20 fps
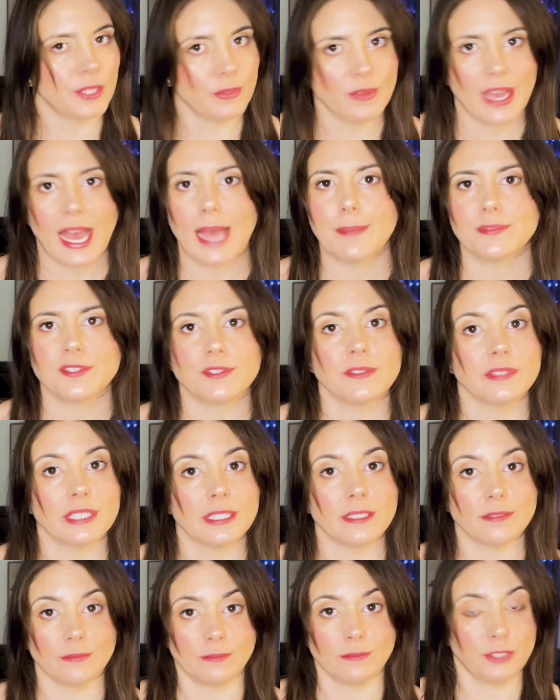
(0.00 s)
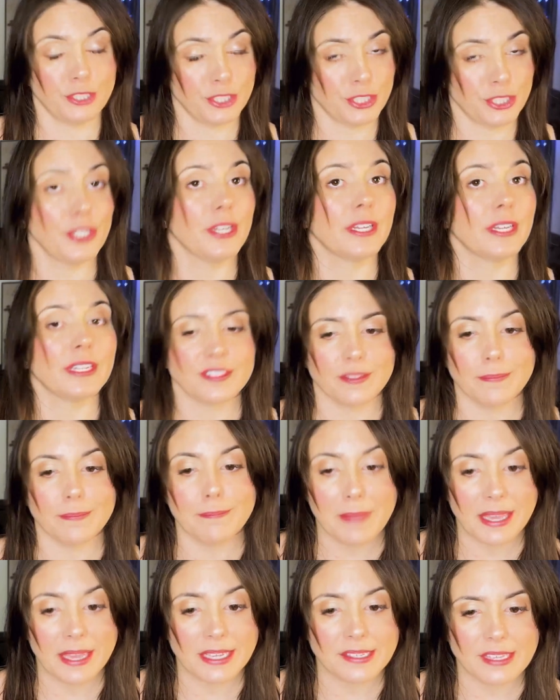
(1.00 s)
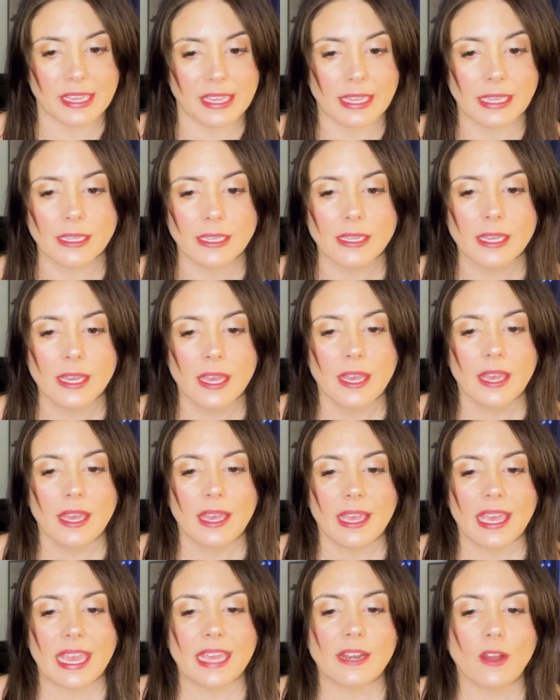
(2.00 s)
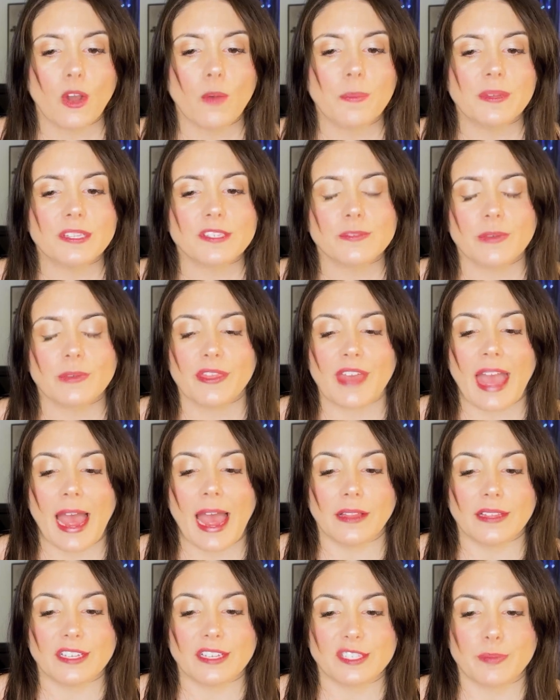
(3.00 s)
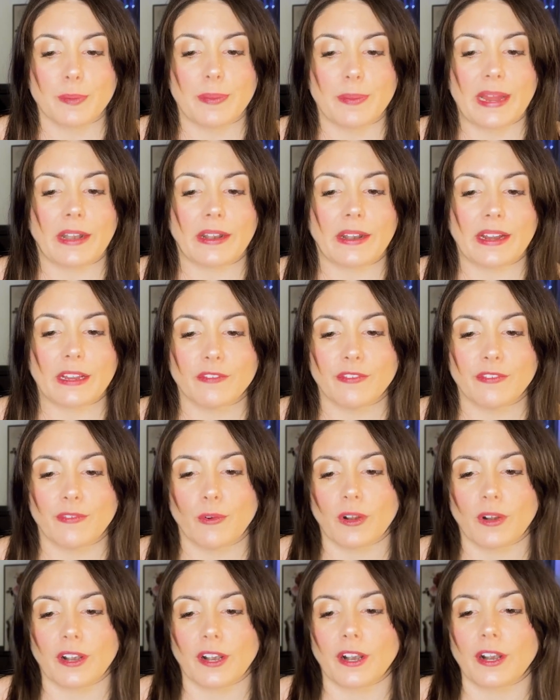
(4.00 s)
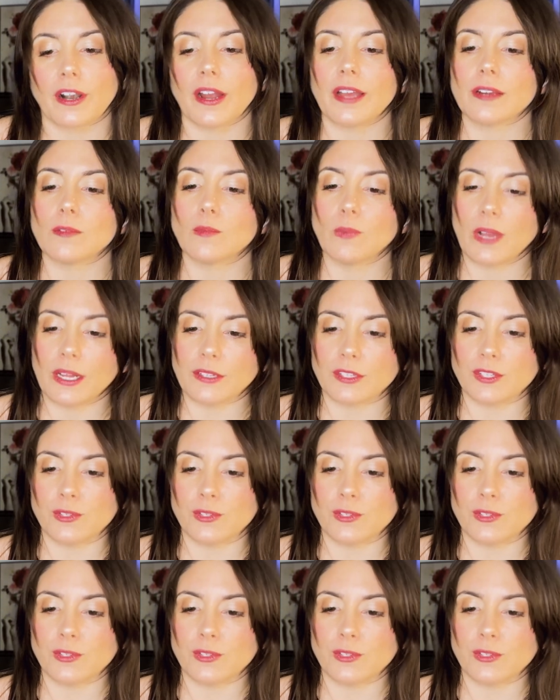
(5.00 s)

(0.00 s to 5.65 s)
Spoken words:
you absolutely should, it's amazing, it opens with Alex preparing for her Unwell